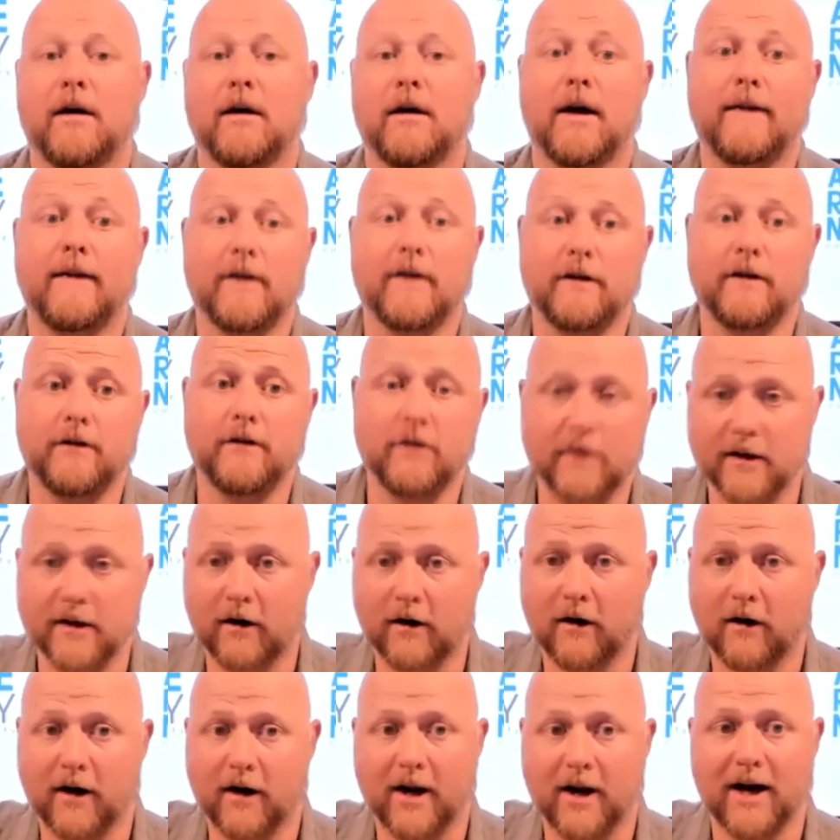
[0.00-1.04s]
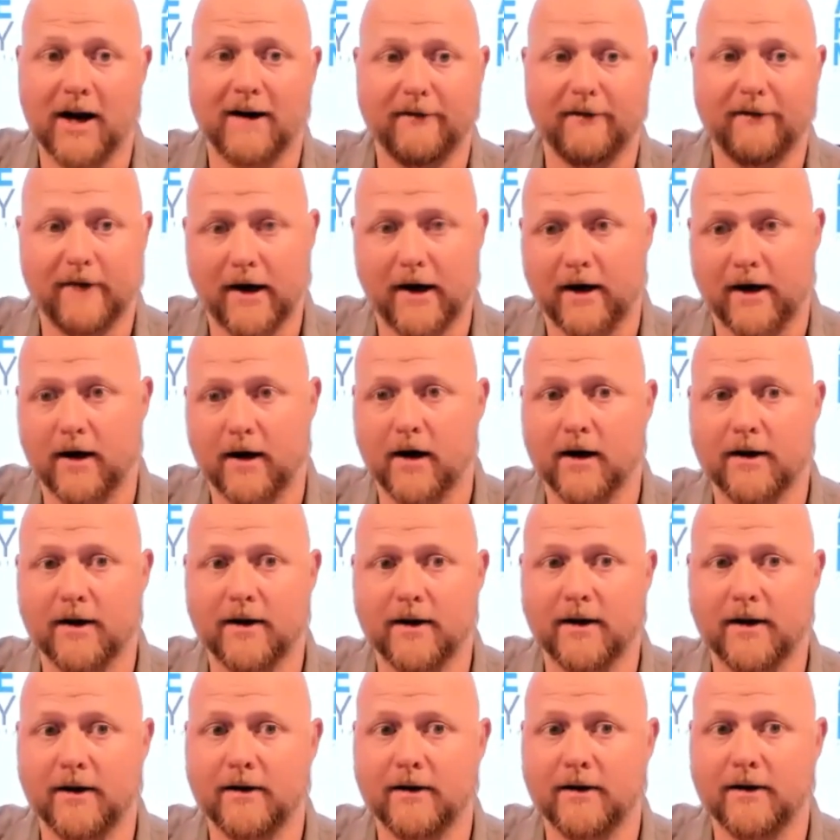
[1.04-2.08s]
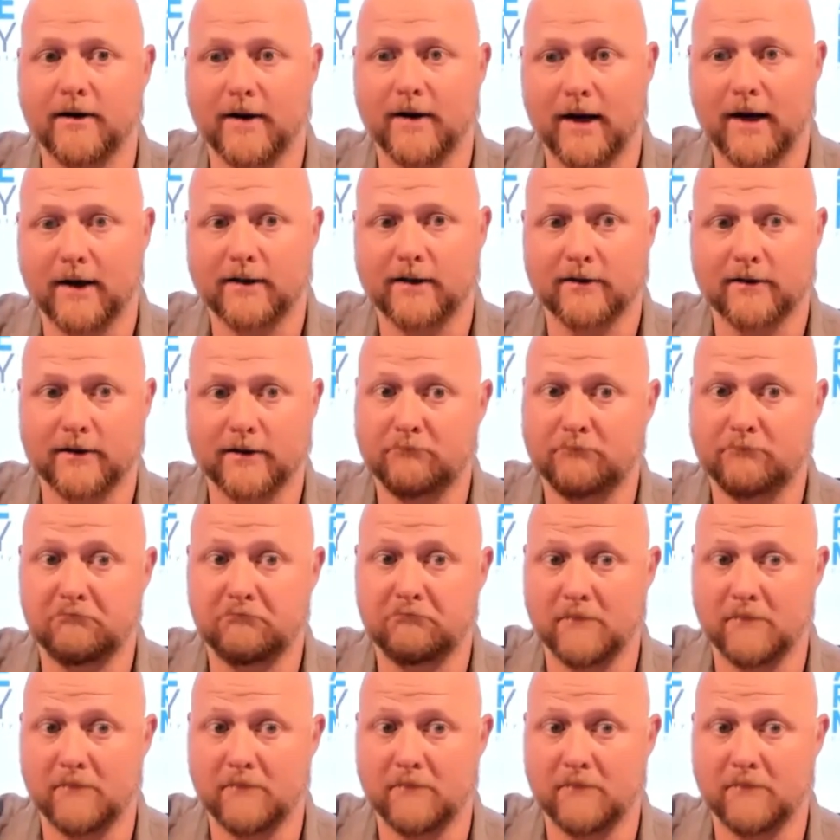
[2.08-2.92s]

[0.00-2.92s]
And then you can archive that content and actually